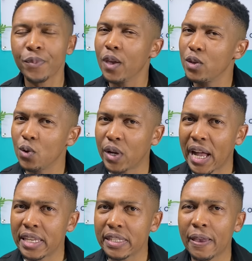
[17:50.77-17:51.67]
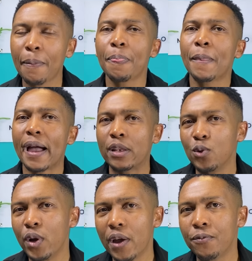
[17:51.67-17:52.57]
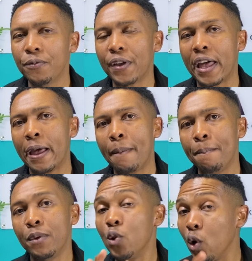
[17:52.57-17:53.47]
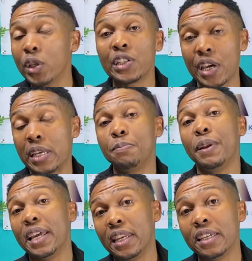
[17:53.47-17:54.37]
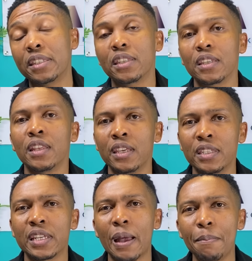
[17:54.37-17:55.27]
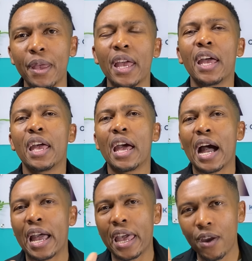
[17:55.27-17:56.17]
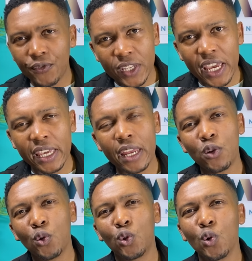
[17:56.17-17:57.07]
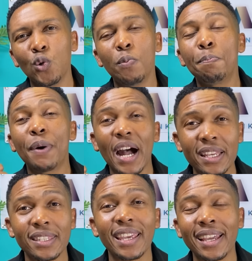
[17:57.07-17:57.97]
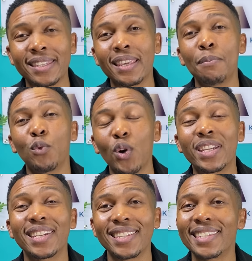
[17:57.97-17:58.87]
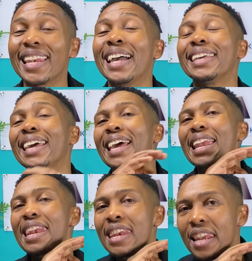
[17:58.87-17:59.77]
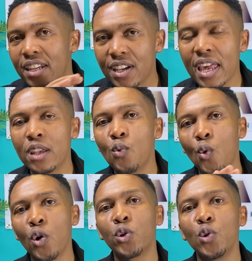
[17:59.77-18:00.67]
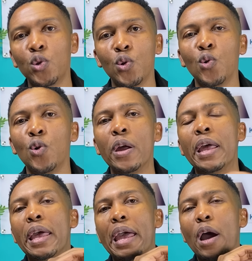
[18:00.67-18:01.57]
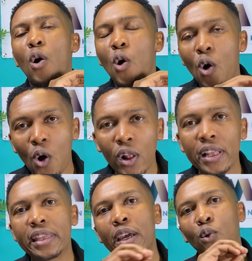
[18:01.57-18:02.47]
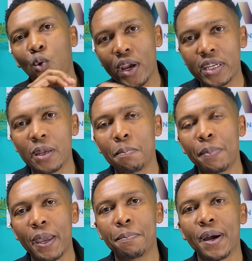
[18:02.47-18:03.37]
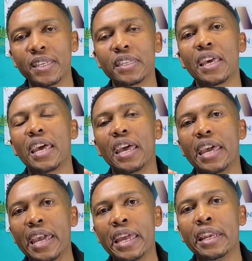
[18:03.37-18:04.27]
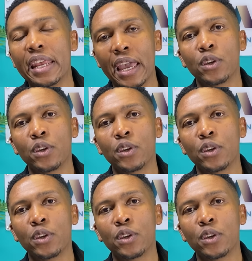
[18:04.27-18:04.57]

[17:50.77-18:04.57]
So guys, I do have not just playlists this time. I have taken you through past exam questions, like literally walk you through all the question papers in